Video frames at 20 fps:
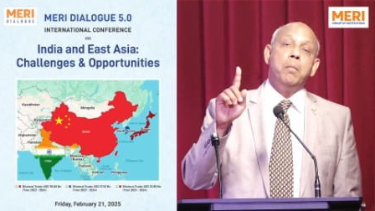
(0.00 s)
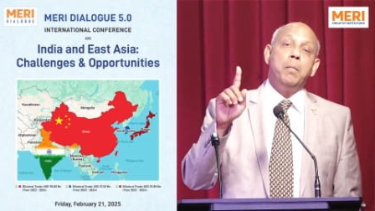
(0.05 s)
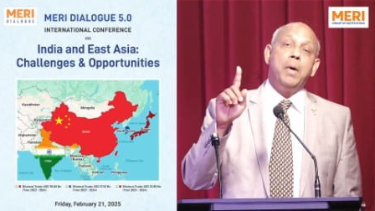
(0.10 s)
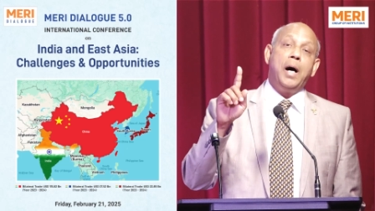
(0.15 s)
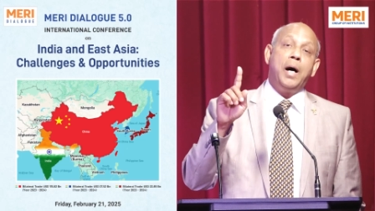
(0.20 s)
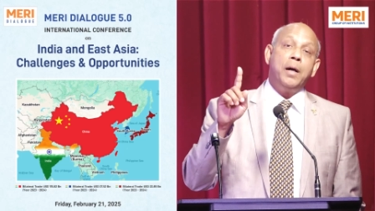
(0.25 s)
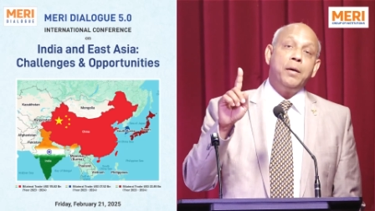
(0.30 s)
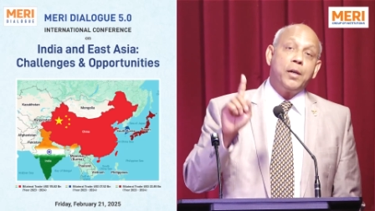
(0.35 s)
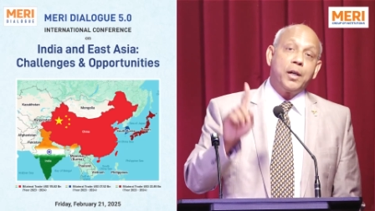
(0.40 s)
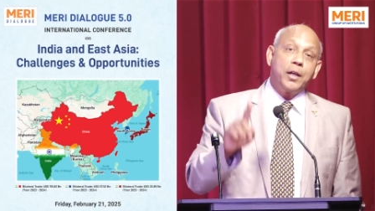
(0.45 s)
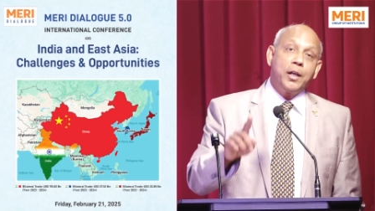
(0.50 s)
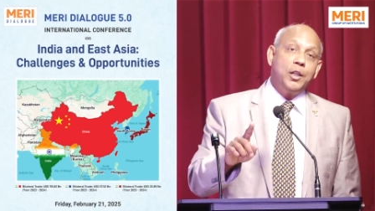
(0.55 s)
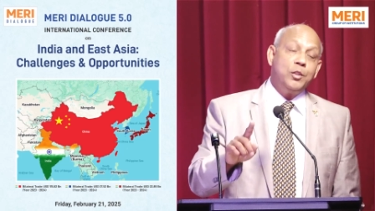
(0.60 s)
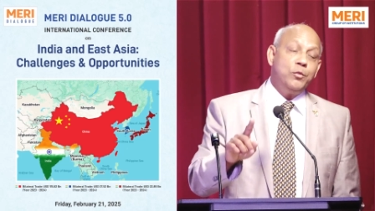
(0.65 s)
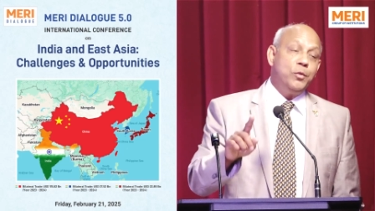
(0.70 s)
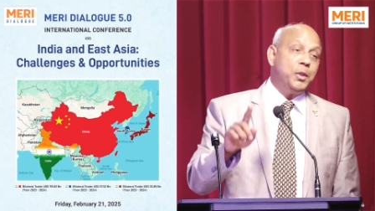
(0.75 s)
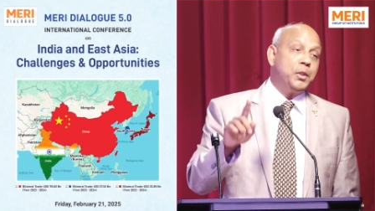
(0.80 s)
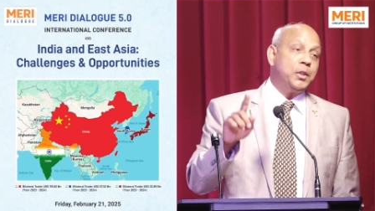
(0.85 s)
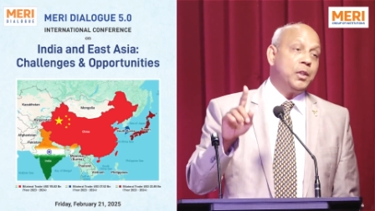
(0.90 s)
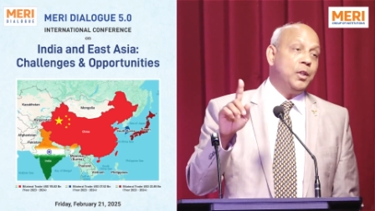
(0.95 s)

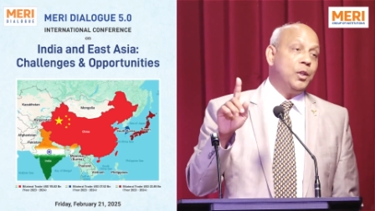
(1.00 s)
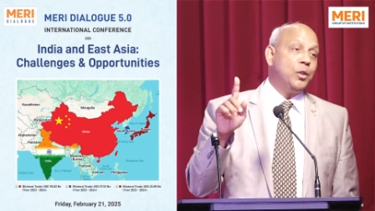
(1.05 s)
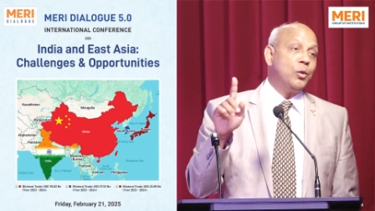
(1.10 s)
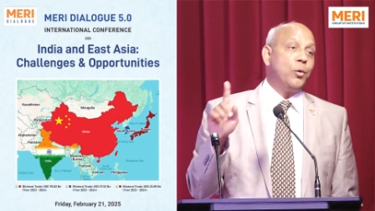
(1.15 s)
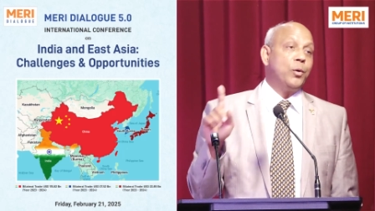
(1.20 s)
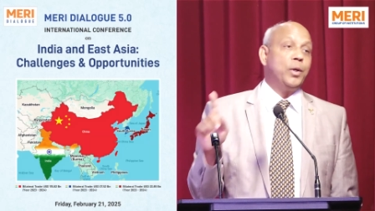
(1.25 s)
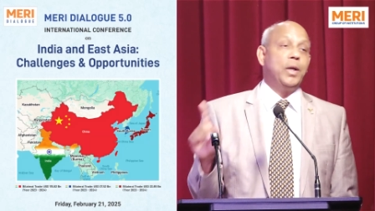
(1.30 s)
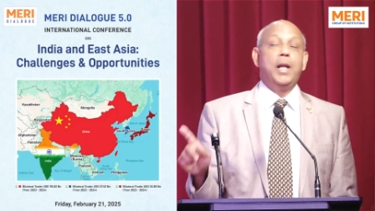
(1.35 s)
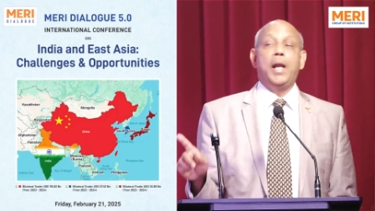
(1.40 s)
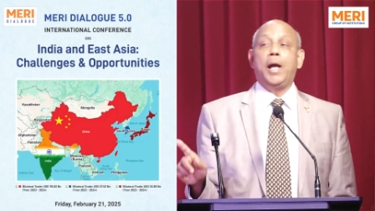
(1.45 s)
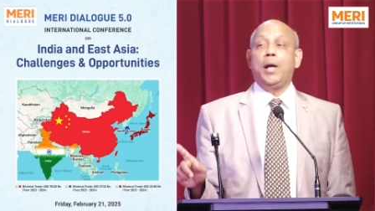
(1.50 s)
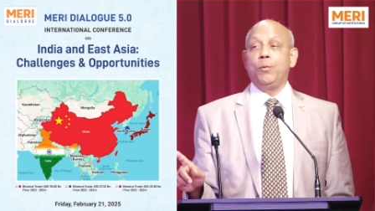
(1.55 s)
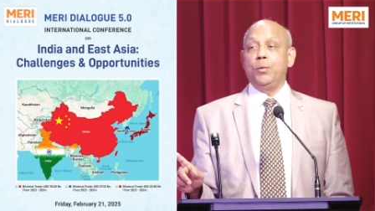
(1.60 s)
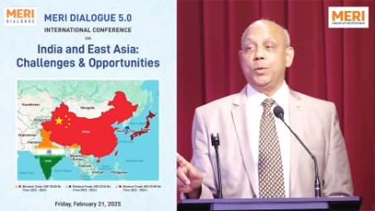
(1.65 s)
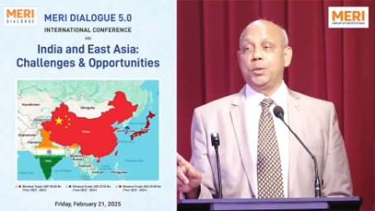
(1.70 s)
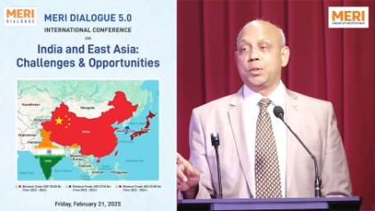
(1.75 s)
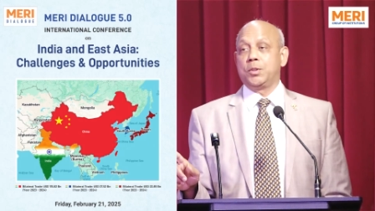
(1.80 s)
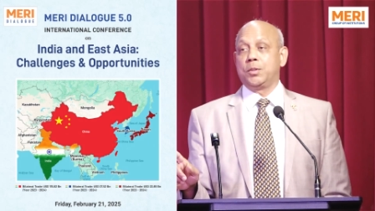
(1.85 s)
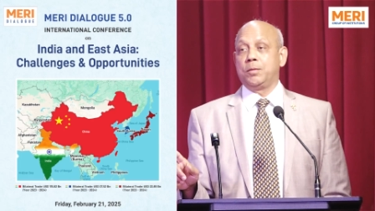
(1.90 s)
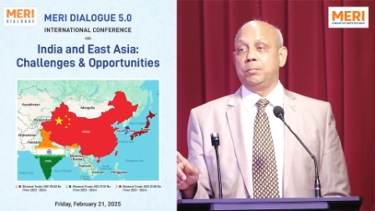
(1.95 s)
undergraduation in Korean
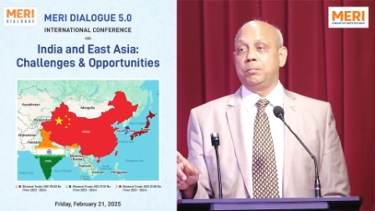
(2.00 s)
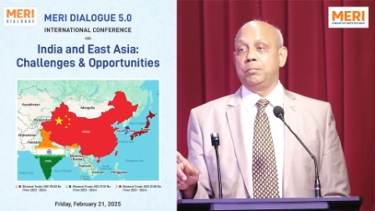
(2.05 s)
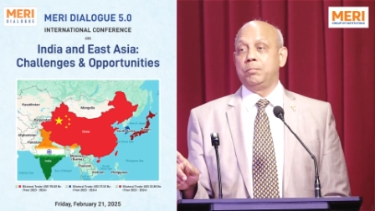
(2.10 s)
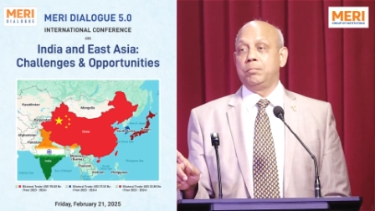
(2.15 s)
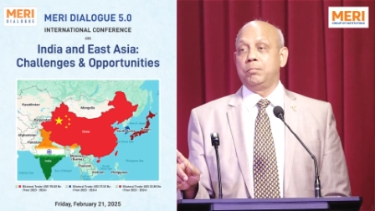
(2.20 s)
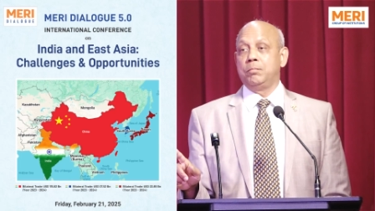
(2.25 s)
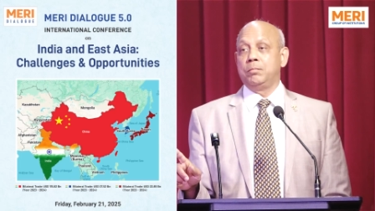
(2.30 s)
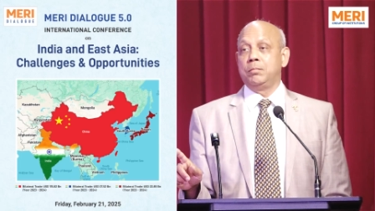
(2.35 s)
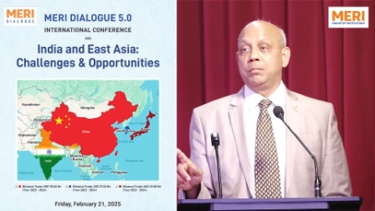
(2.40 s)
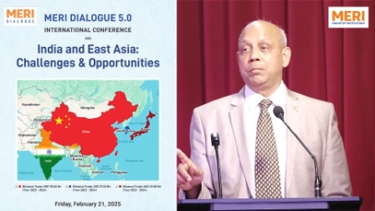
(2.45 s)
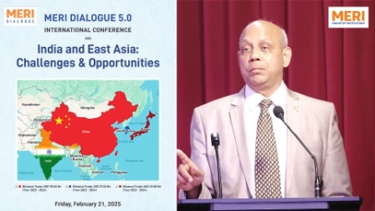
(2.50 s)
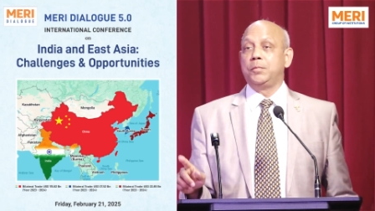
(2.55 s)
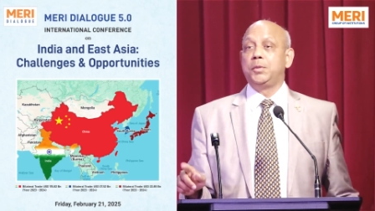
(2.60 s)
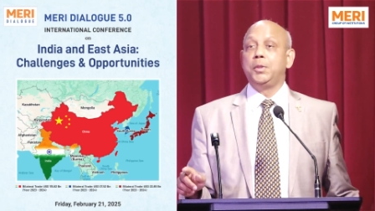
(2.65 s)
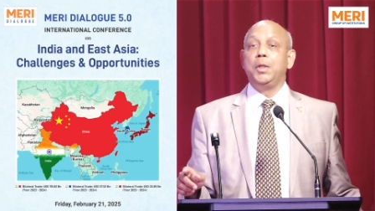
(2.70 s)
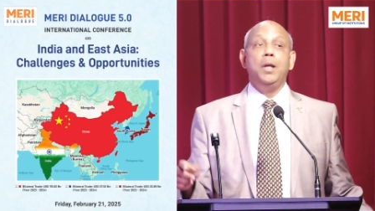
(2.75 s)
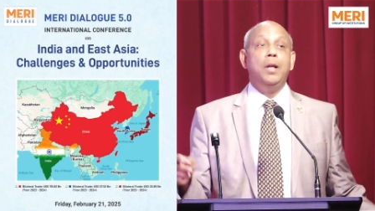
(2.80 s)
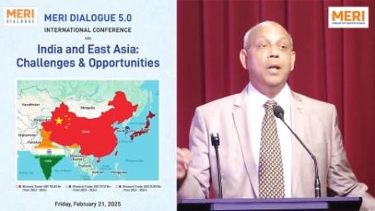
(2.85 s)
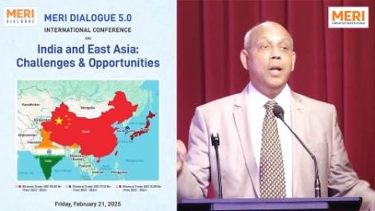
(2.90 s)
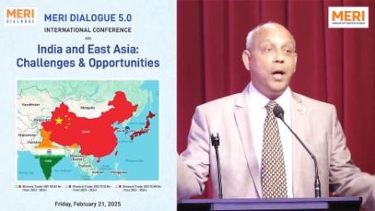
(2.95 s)
language.
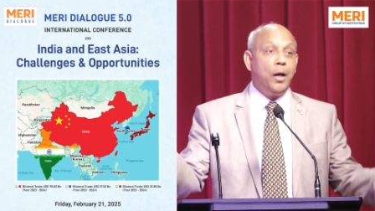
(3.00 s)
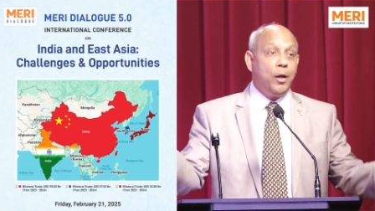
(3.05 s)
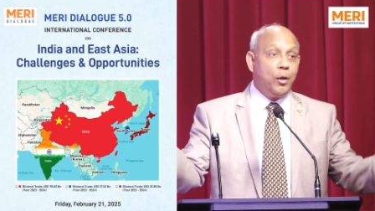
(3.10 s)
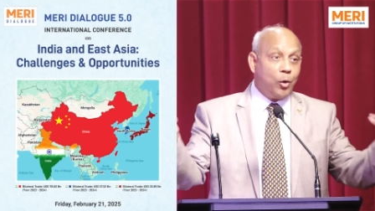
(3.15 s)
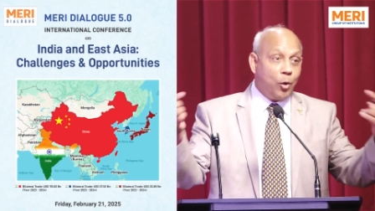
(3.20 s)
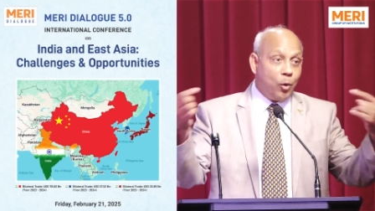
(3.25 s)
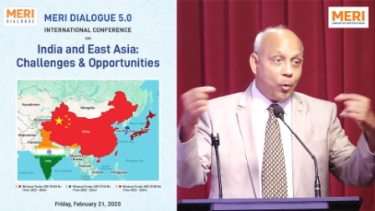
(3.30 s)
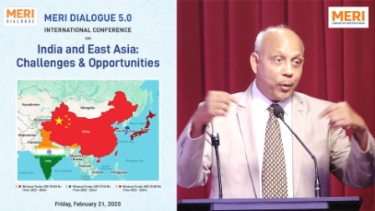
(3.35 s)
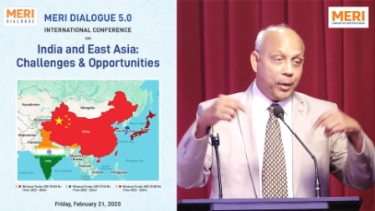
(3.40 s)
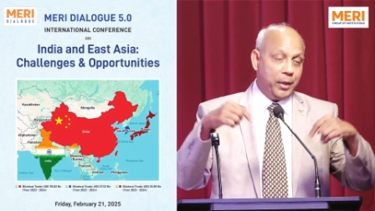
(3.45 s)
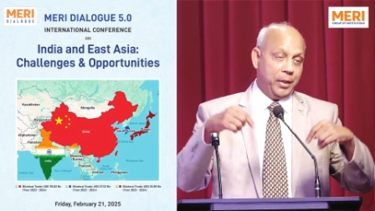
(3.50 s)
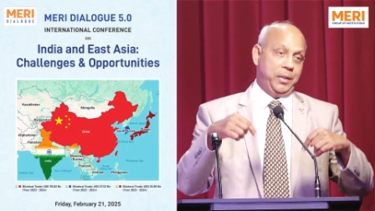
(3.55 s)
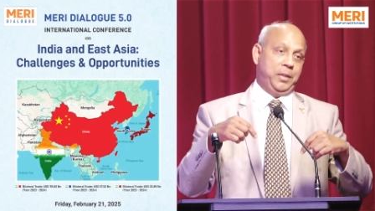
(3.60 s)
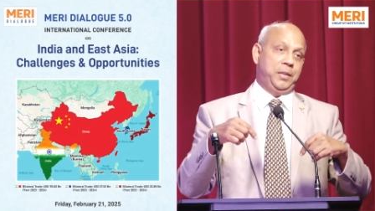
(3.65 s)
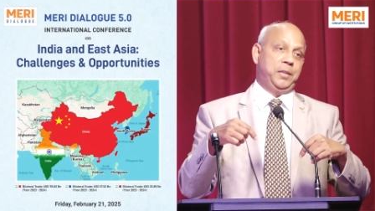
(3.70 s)
She learned Korean.